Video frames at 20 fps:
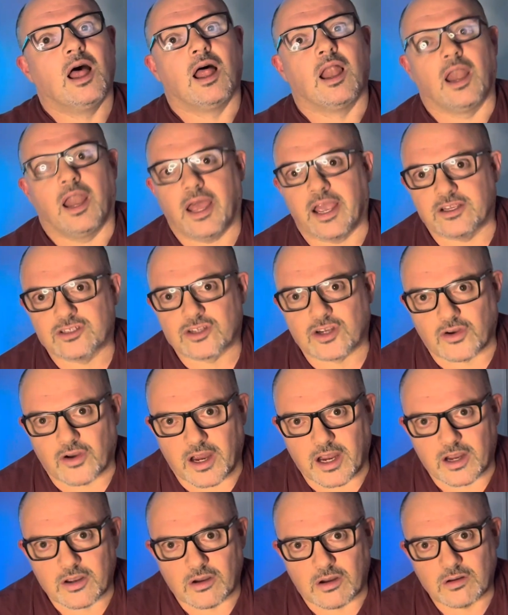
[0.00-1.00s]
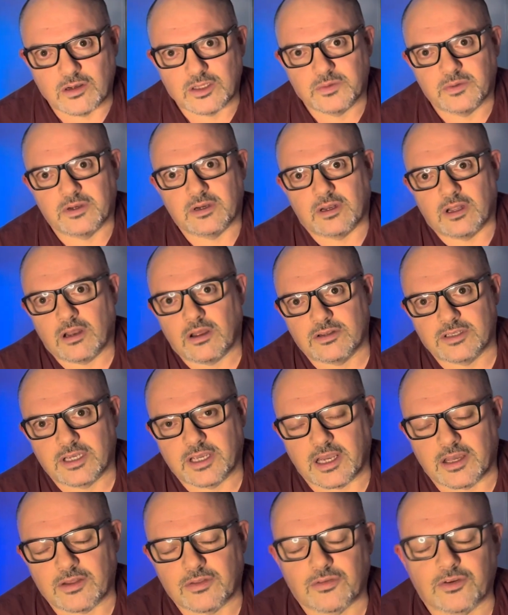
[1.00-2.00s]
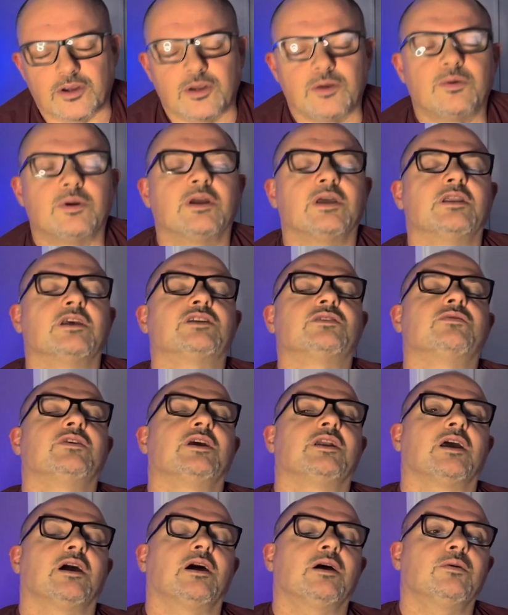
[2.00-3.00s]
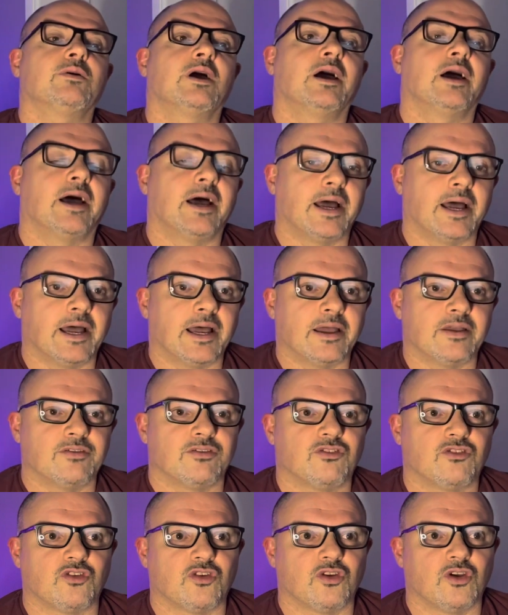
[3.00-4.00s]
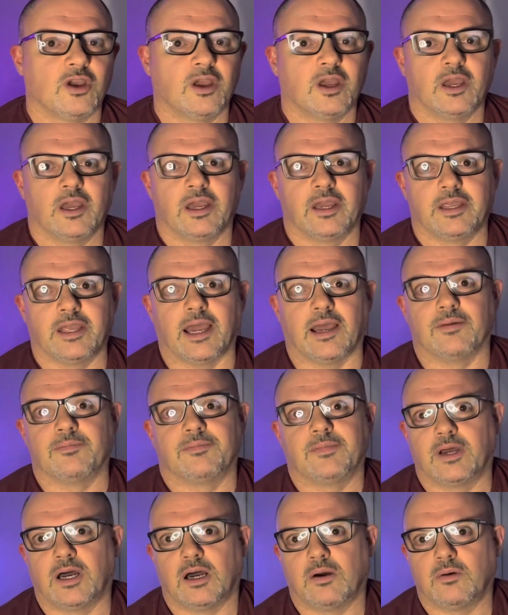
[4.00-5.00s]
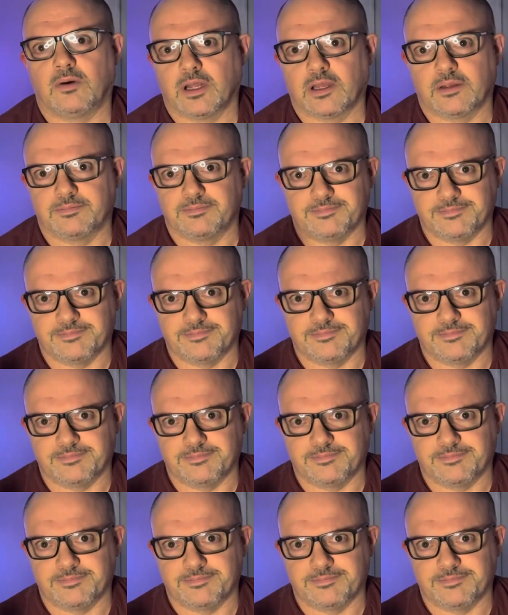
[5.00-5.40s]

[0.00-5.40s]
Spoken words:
Let's crack on, because we've got a lot to get through in this video, and yeah, I want to